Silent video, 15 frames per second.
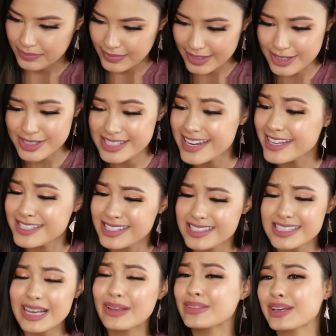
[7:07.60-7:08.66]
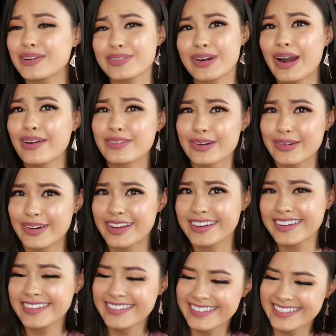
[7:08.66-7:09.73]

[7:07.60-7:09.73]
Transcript: There's an essence out there for everyone.